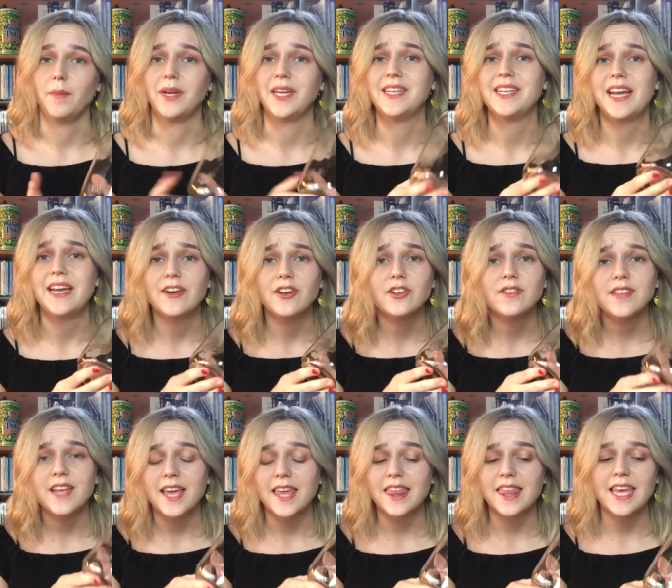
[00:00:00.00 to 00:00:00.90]
containers
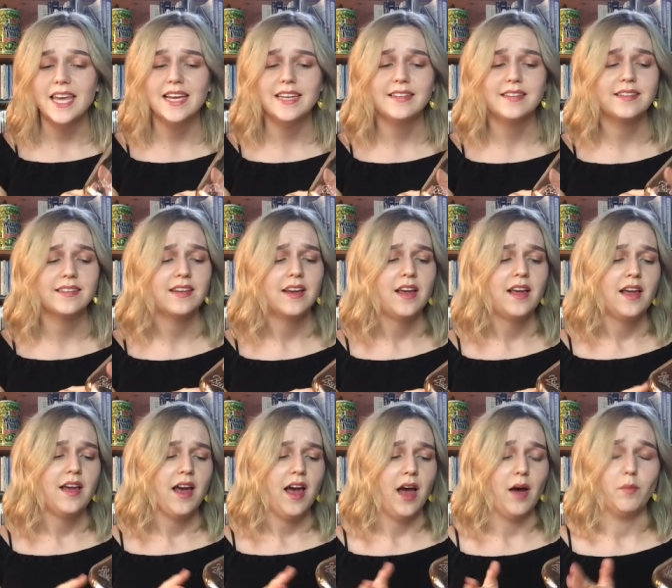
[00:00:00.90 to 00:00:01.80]
like this,
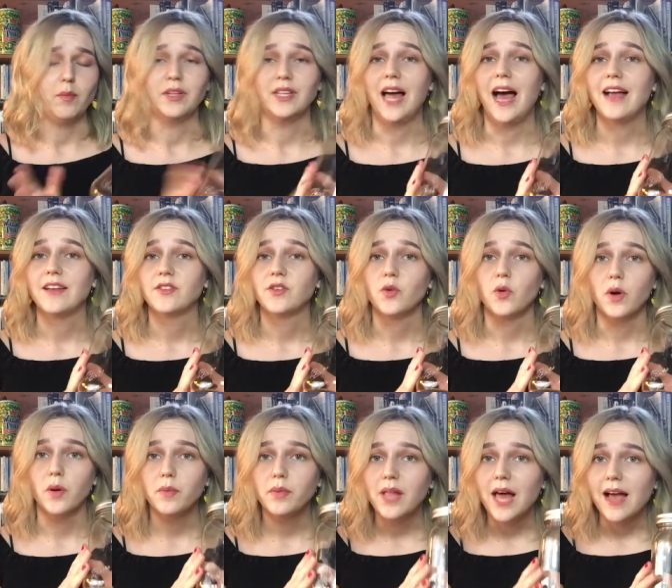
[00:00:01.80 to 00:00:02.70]
um, glass
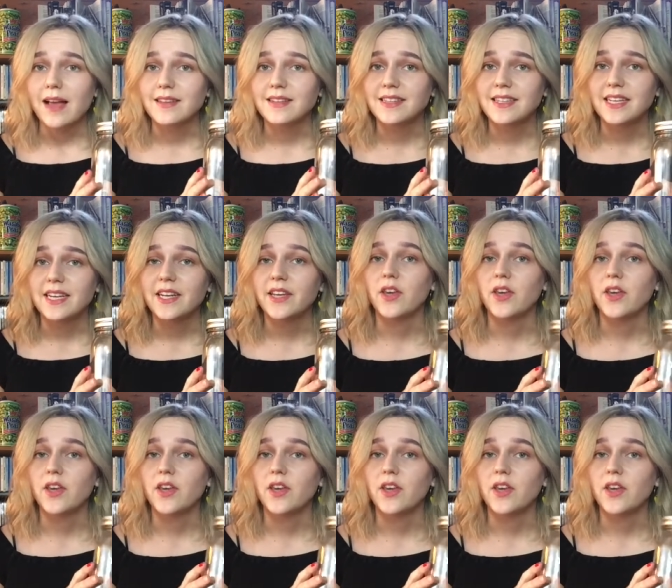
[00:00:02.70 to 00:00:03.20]
or plastic.